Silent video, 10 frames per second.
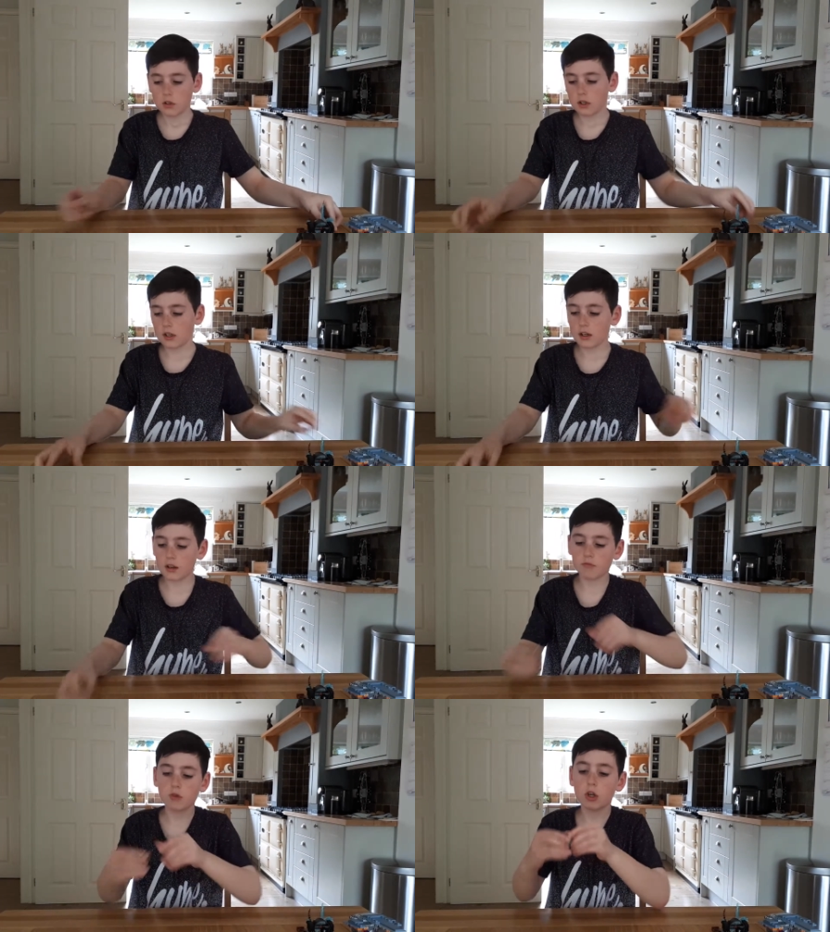
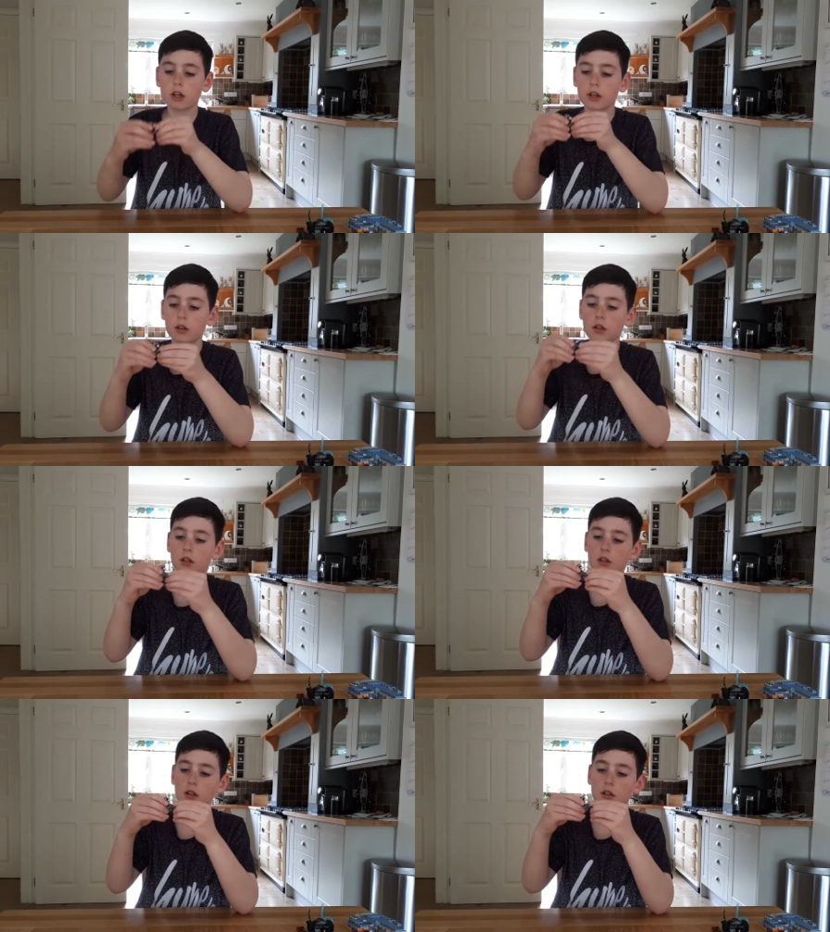And um, Rocket,
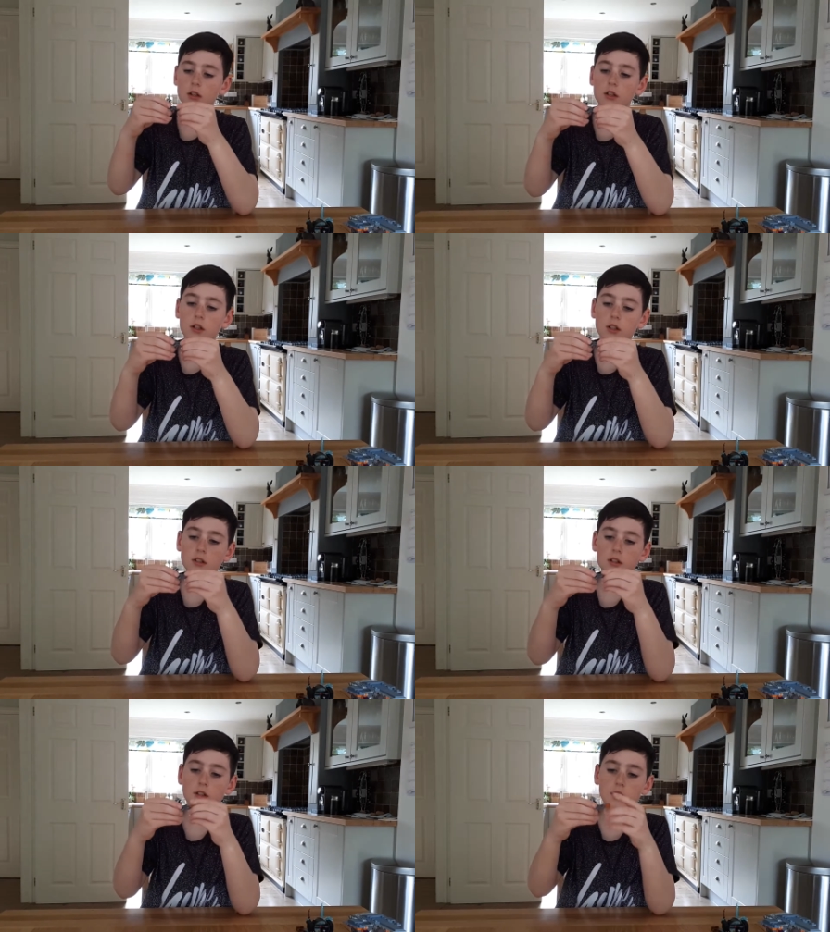and he has
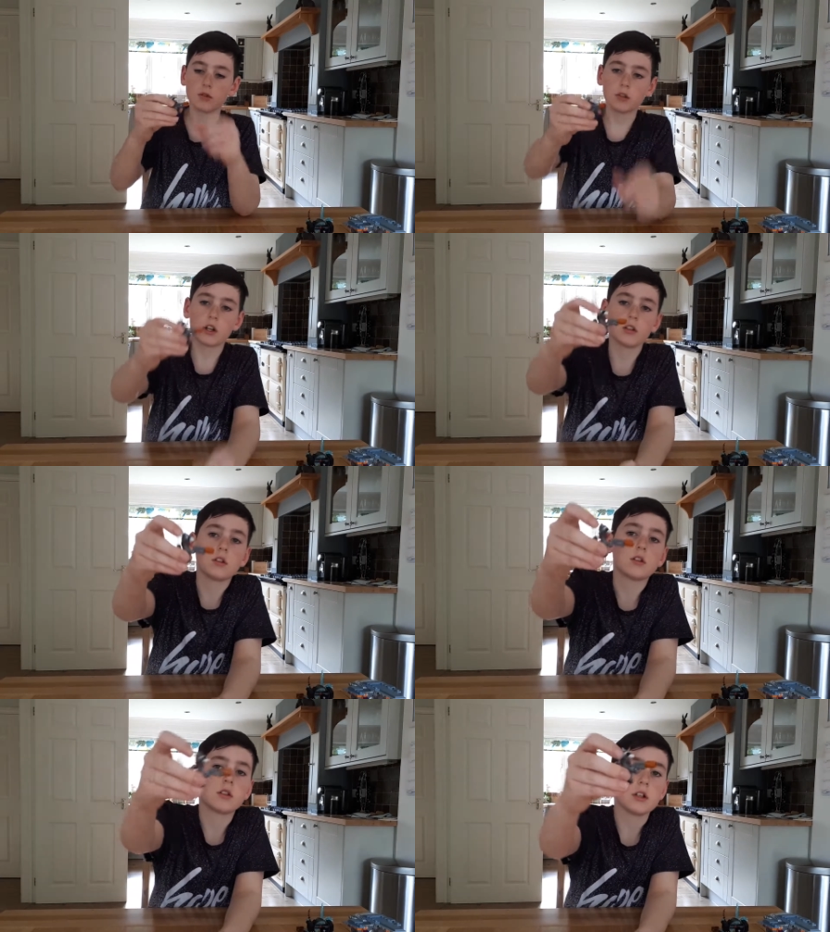his little gun.
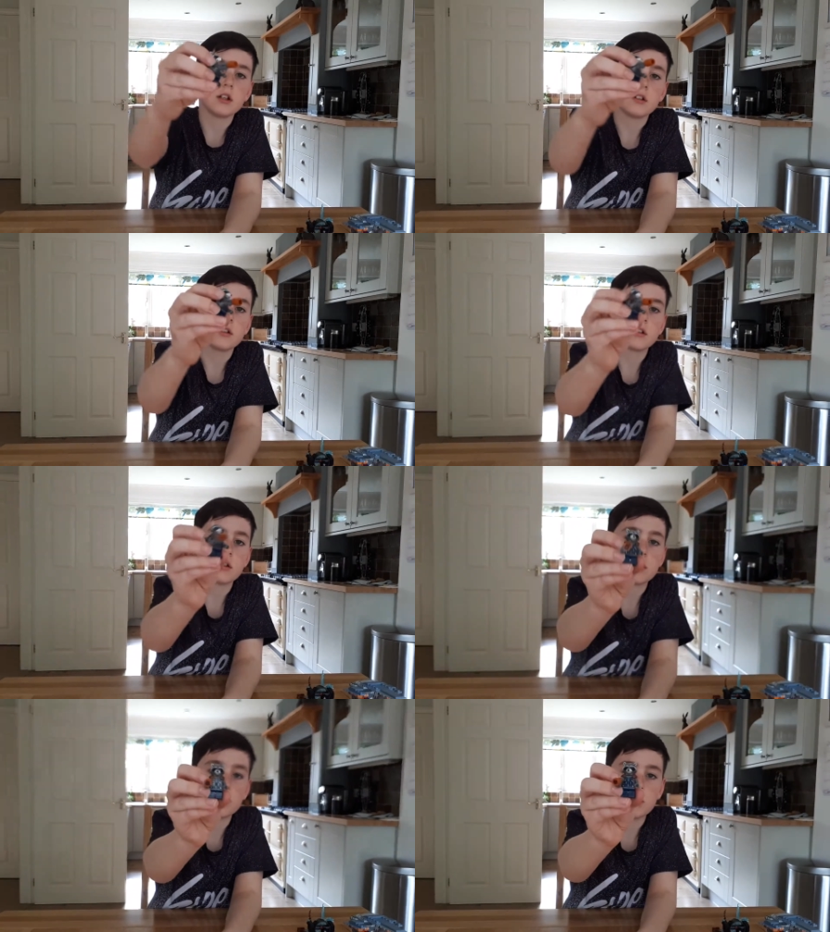
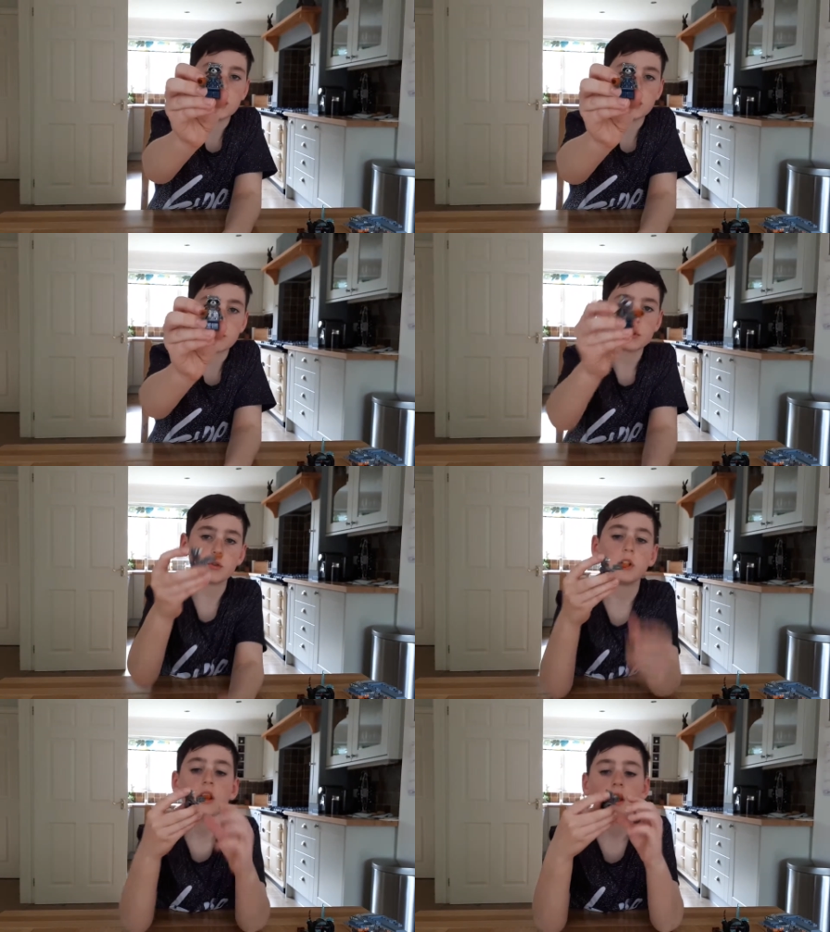It's really small.